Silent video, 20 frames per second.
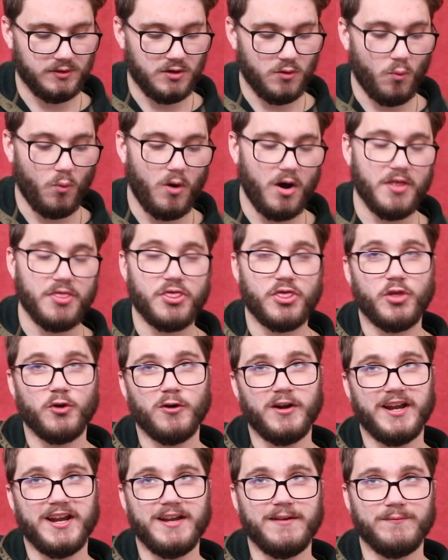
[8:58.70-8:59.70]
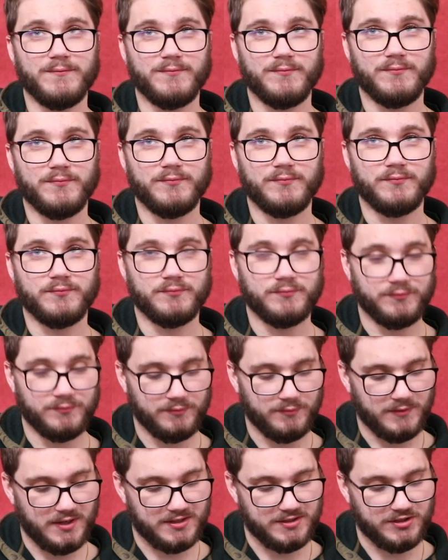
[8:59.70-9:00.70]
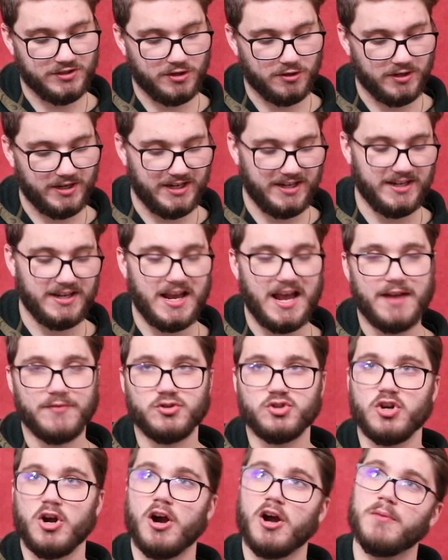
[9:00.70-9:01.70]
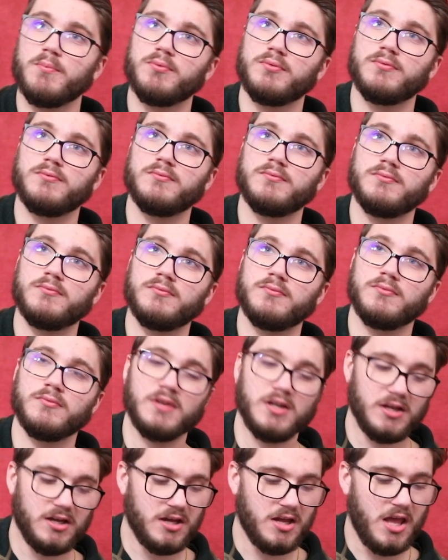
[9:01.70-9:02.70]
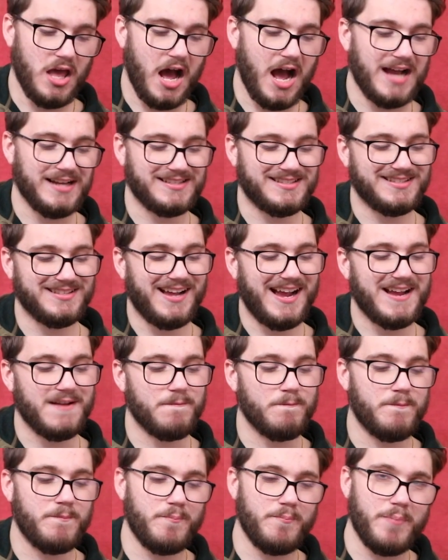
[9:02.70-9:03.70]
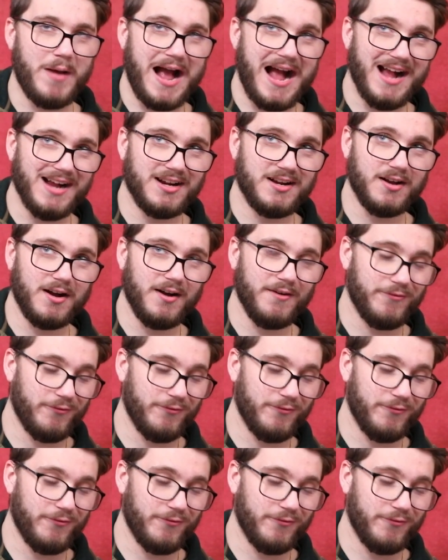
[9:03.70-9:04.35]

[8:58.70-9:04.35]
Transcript: 1, 3, this is your E, F sharp. I slide back a